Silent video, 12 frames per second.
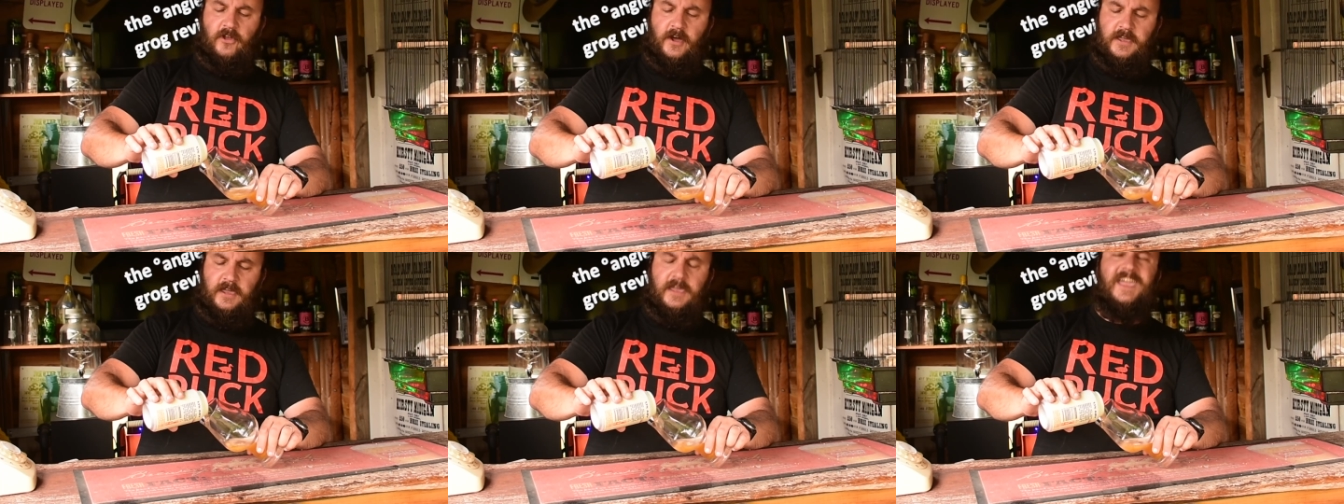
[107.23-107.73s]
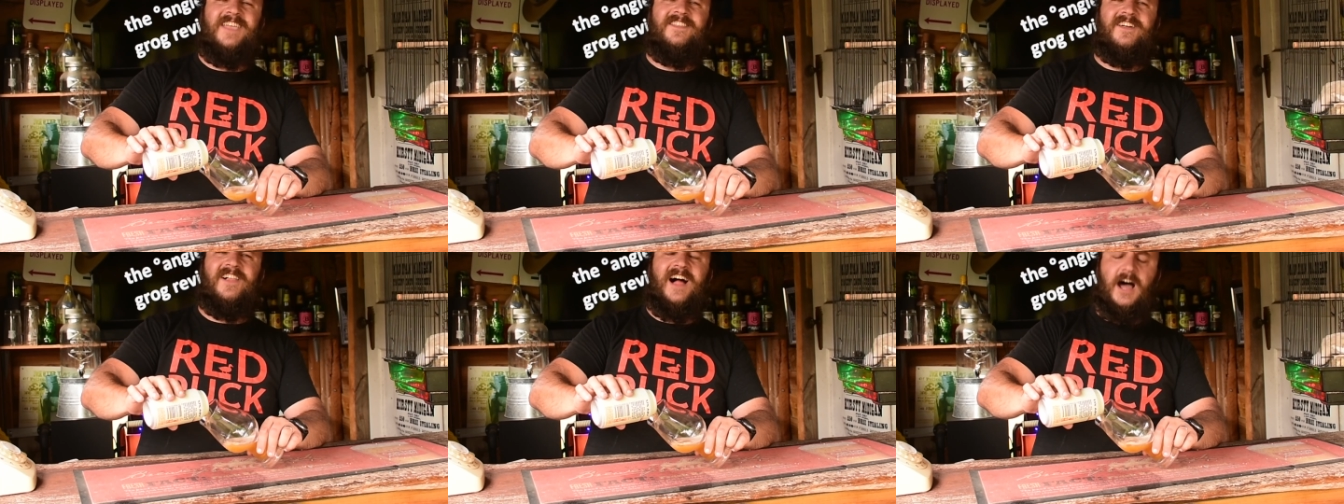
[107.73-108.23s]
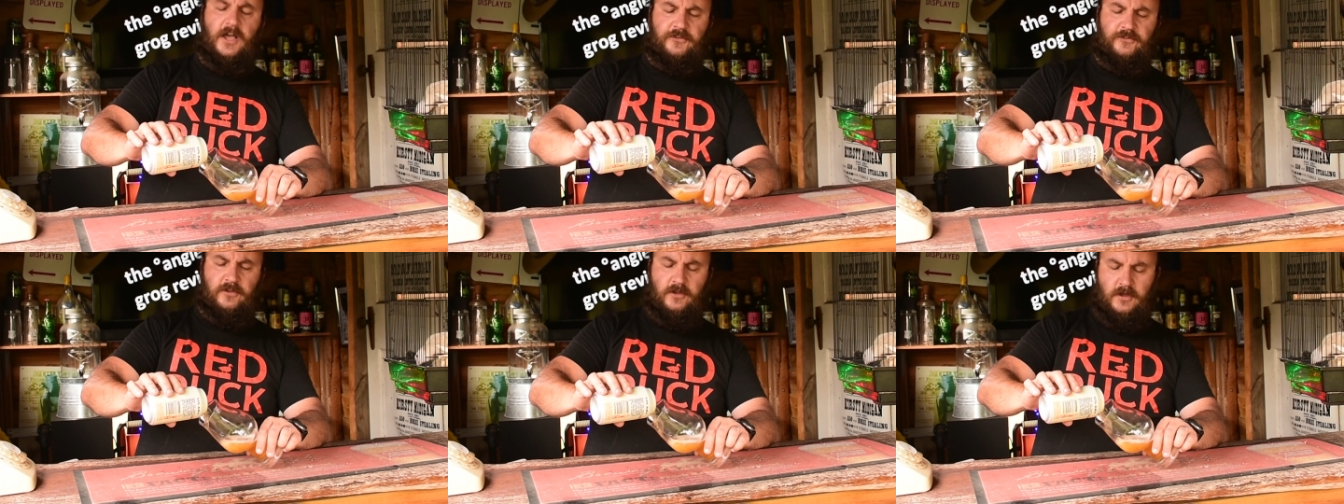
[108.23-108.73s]
like in the
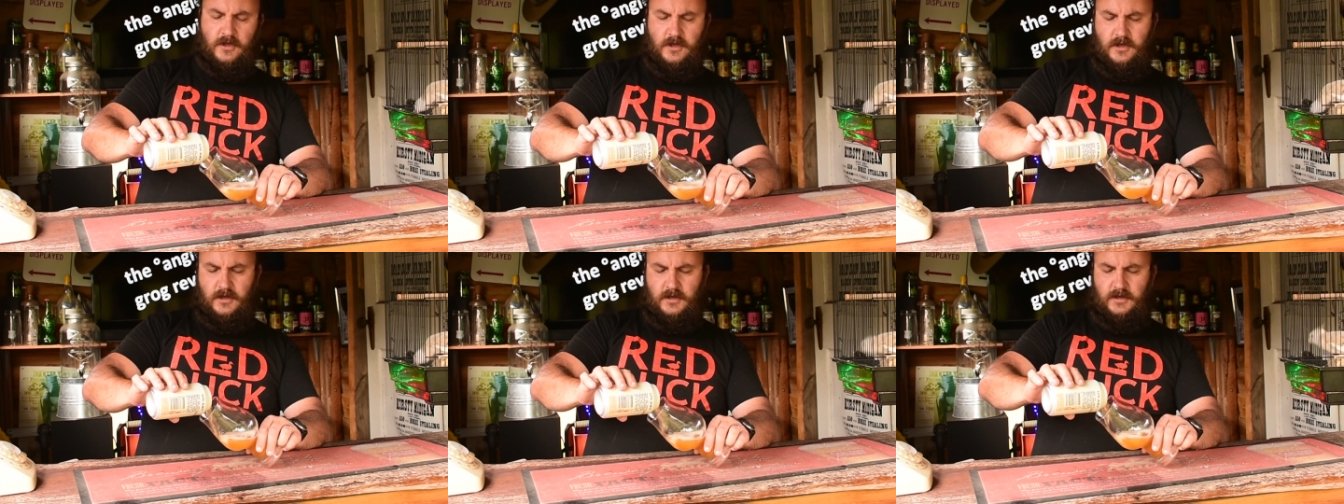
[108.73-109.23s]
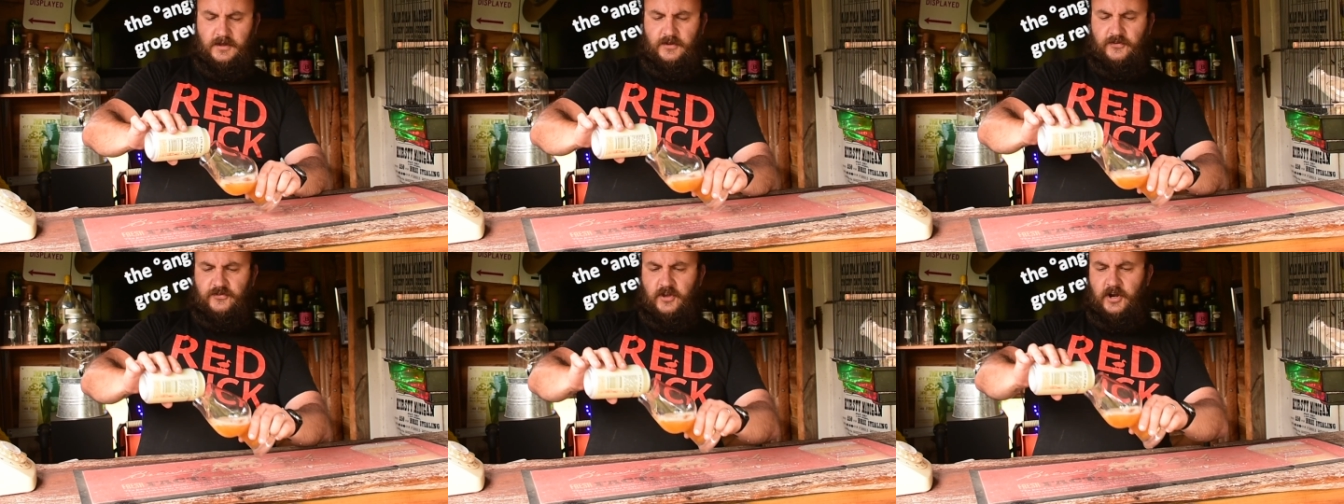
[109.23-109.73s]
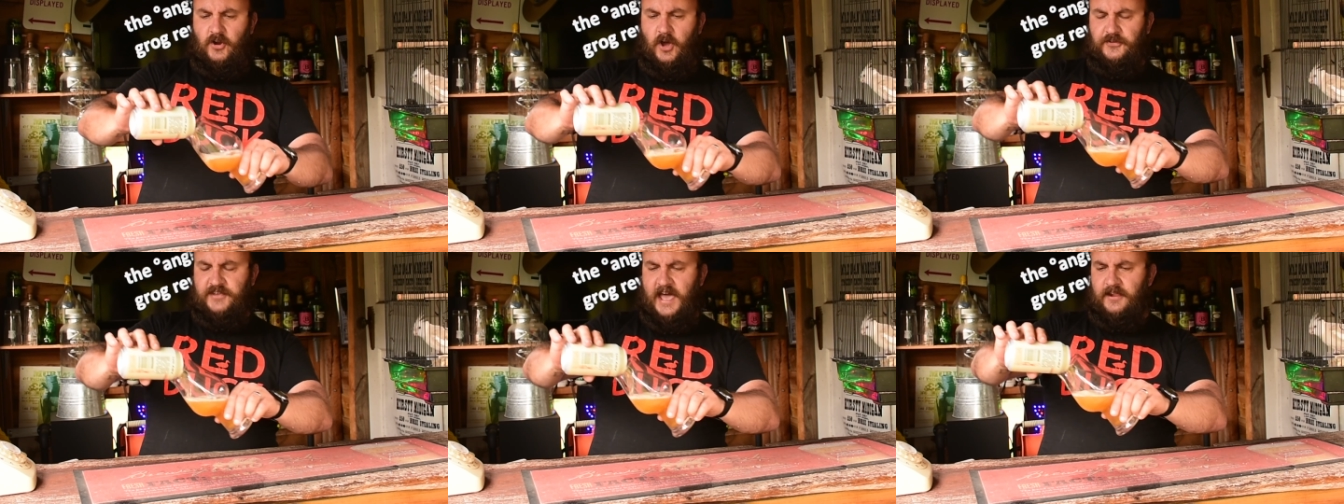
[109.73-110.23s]
glass. It's got a
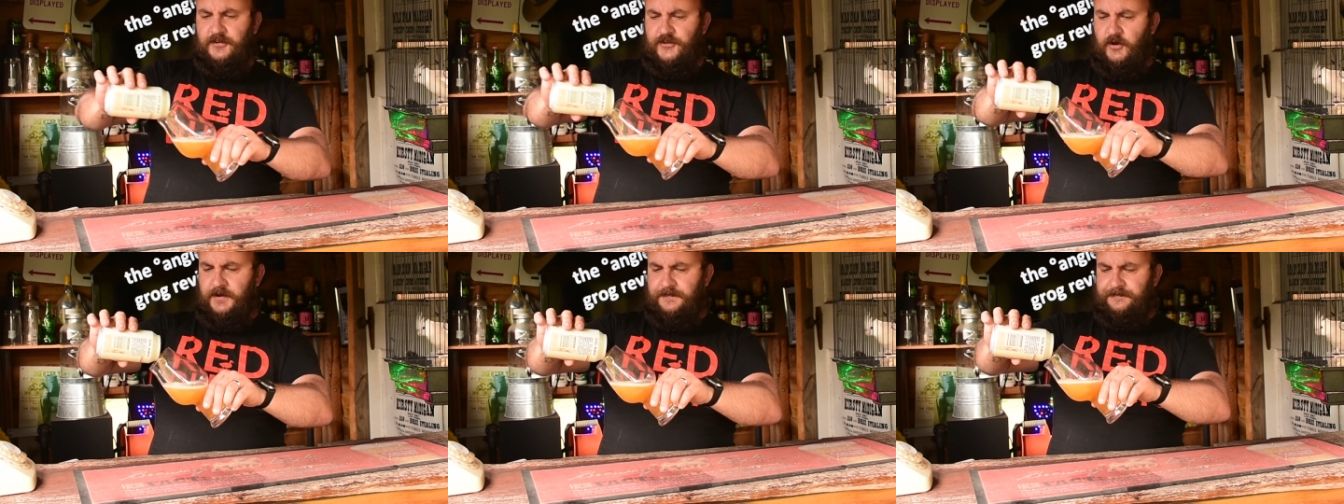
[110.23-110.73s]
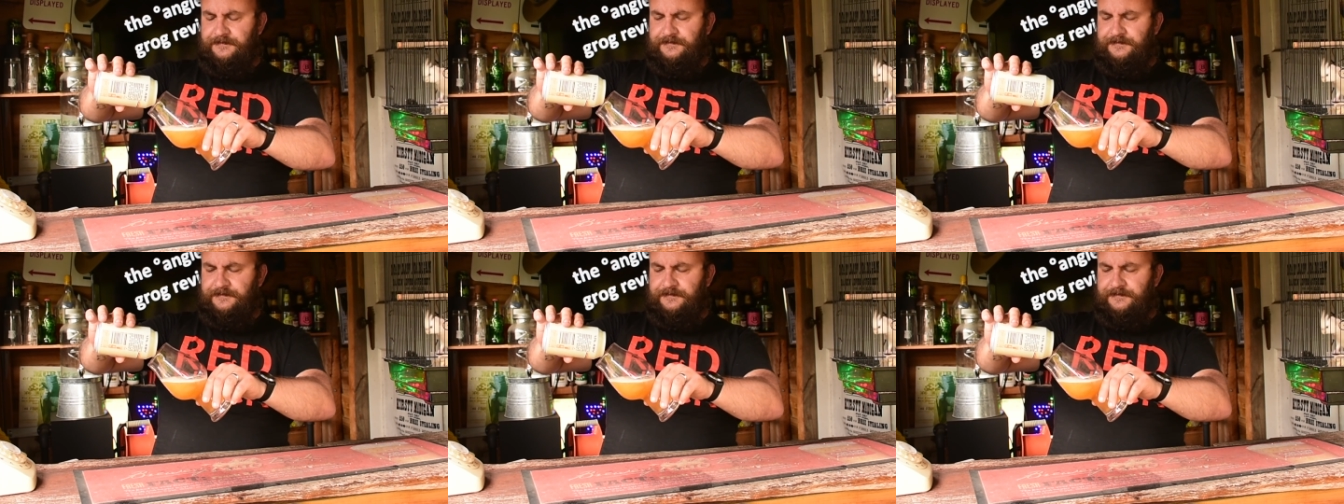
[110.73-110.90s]
nice colour to it.